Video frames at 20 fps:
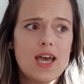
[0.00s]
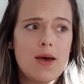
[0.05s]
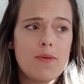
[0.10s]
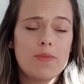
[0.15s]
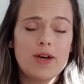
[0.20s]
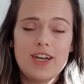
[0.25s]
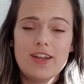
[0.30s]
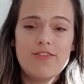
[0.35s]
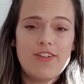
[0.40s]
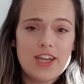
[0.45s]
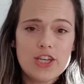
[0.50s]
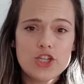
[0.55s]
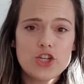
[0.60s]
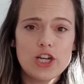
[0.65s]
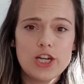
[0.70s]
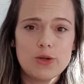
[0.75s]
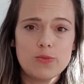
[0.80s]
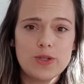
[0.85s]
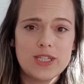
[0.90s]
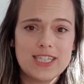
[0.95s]
but
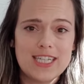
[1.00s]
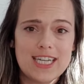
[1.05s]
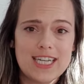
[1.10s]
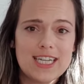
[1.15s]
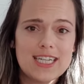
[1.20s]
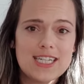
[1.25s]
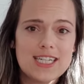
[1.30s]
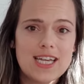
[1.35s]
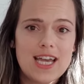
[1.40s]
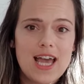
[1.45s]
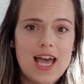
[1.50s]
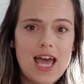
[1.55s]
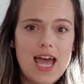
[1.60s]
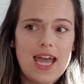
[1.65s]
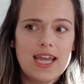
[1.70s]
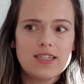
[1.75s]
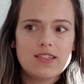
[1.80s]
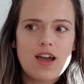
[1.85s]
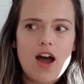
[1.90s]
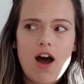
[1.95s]
eventually we did,
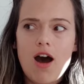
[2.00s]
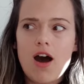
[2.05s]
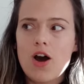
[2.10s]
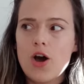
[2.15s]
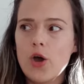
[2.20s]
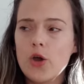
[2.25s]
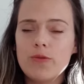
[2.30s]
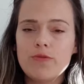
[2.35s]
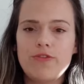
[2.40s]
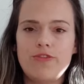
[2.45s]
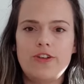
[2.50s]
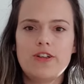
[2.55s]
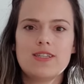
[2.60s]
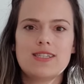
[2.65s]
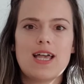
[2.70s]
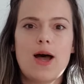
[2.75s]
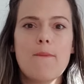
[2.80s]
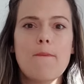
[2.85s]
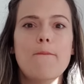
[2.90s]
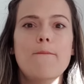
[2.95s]
and our home
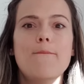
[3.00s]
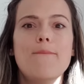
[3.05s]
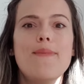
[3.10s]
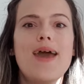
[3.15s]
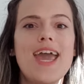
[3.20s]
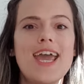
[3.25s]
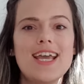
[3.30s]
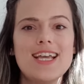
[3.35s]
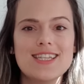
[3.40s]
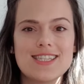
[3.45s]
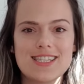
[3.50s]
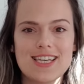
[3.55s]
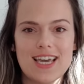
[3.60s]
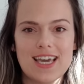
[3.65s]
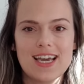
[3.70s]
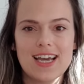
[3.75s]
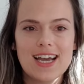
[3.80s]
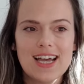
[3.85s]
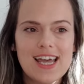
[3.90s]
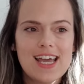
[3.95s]
feels
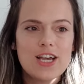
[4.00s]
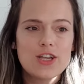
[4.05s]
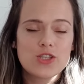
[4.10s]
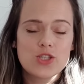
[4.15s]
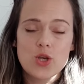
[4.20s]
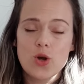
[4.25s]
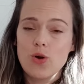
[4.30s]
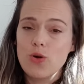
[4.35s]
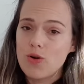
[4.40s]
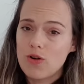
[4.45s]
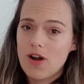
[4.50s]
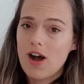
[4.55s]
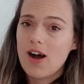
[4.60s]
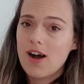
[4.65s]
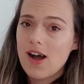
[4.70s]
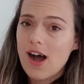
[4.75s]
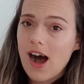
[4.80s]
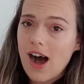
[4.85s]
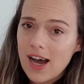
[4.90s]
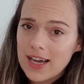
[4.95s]
amazing. So
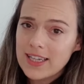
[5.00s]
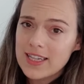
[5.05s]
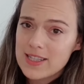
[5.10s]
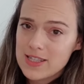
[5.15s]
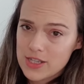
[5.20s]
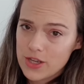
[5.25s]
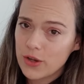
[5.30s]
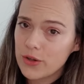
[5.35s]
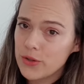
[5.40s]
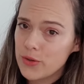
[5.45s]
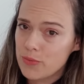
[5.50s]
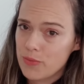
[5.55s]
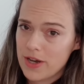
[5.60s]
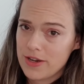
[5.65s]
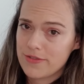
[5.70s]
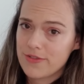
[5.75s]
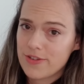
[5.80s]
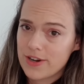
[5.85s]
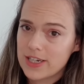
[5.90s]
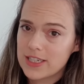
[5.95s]
I can tell you, my
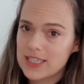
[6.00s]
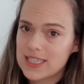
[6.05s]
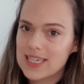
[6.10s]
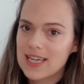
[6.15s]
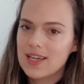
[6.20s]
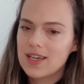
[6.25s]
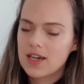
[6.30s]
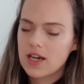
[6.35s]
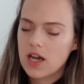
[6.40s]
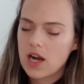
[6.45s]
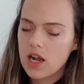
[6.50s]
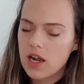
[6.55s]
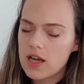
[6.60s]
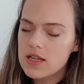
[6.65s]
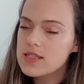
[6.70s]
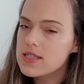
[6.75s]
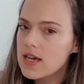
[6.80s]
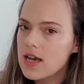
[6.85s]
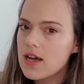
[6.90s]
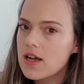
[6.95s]
friend,
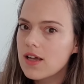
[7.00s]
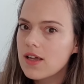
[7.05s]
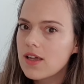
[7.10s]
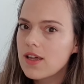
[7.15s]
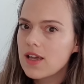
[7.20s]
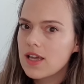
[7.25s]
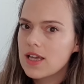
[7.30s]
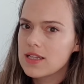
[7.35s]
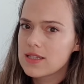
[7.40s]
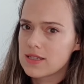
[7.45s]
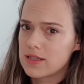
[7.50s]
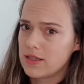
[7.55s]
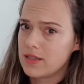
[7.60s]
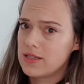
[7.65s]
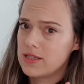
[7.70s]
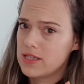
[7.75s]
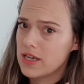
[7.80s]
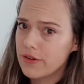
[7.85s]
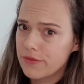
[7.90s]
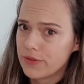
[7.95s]
clutter is the
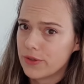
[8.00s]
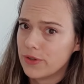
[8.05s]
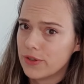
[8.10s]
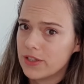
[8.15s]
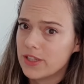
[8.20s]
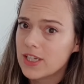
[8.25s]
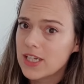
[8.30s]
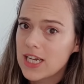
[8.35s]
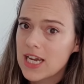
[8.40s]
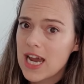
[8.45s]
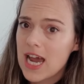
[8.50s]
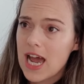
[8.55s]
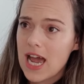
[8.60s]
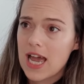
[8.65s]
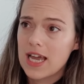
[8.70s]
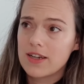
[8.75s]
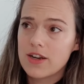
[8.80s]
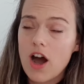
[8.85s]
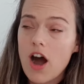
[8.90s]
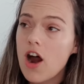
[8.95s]
devil,
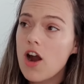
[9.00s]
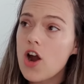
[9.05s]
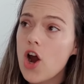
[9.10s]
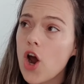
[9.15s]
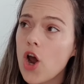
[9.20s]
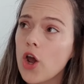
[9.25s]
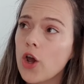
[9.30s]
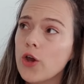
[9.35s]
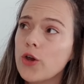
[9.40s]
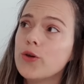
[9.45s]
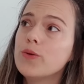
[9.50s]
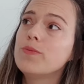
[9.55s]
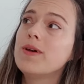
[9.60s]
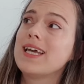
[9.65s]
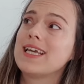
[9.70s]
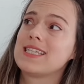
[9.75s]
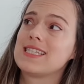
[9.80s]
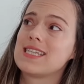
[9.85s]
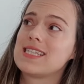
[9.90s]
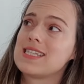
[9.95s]
and our home
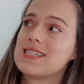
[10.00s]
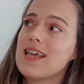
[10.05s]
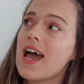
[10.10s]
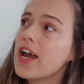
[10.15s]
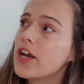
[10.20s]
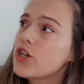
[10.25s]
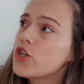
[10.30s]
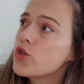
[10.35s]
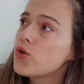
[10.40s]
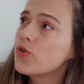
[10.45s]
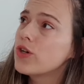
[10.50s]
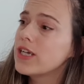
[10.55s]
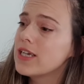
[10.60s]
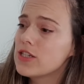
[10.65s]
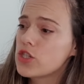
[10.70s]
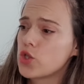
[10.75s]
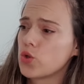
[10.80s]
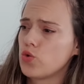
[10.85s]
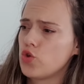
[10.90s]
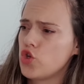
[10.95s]
is a sanctuary,
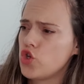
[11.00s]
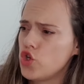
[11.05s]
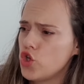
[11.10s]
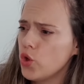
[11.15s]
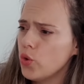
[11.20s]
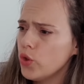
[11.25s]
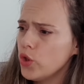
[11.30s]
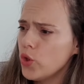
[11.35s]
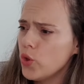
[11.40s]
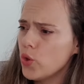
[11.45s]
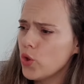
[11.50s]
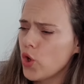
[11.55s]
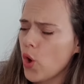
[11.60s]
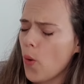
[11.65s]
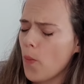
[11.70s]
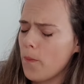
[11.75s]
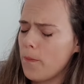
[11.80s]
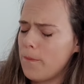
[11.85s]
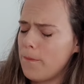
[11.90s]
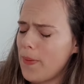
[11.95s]
so sure you
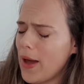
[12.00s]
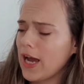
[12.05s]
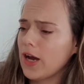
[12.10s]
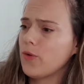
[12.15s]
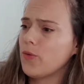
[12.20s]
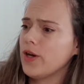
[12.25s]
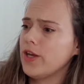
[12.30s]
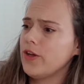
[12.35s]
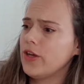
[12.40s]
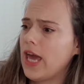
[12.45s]
go back where you